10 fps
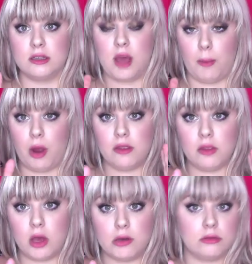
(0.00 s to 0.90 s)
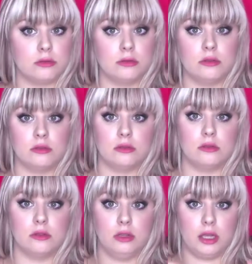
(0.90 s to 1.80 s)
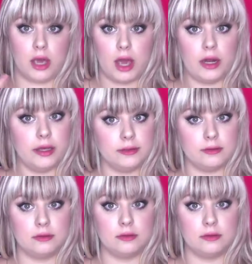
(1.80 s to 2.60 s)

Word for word: Comprendo? You got it?